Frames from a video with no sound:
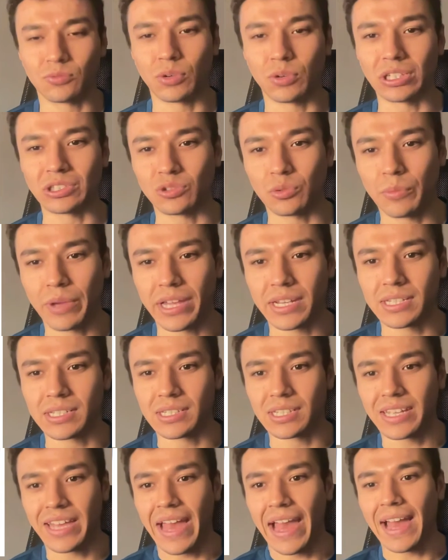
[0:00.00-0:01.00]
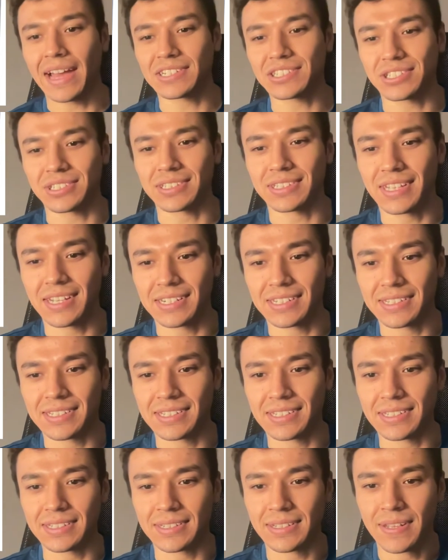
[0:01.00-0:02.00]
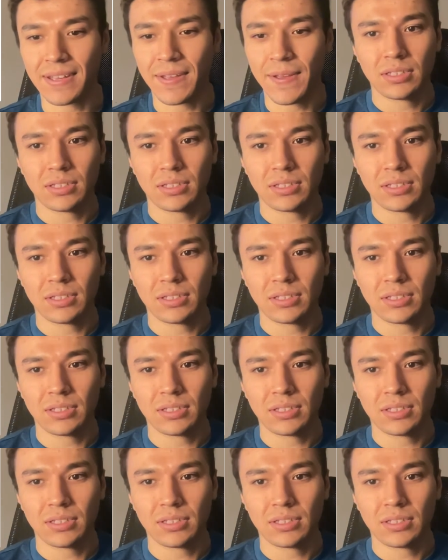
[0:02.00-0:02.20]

WrestleMania cash in that he did.